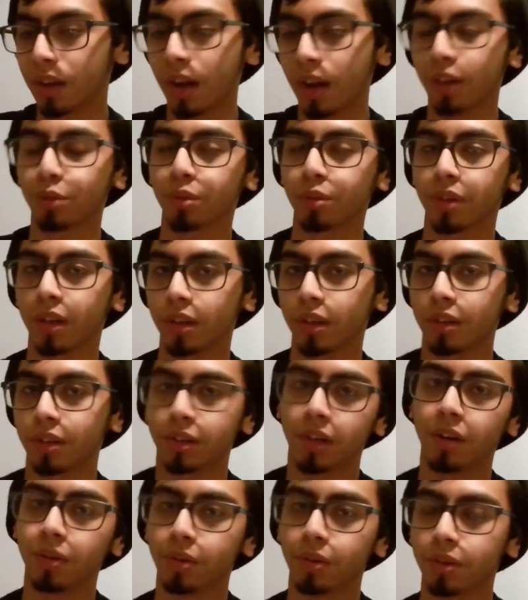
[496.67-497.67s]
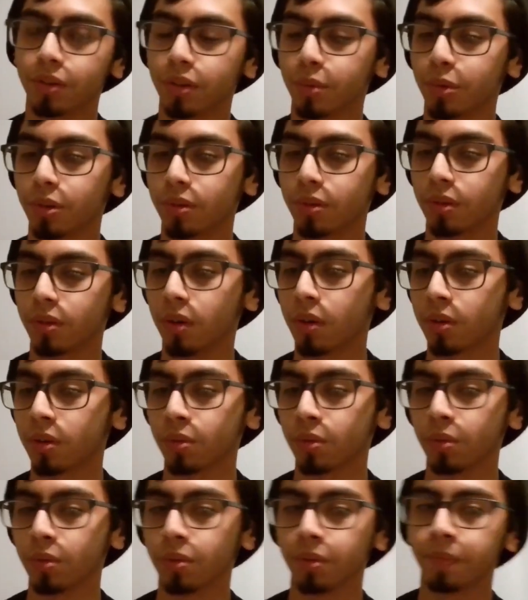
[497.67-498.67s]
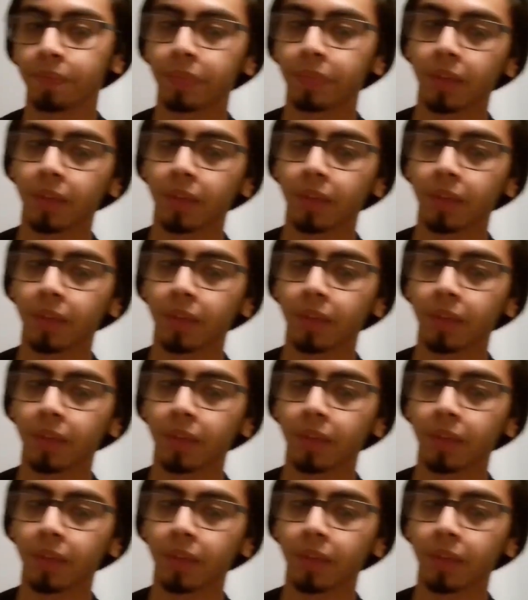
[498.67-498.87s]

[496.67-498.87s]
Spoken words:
actually has challenge, similar to Dark Souls.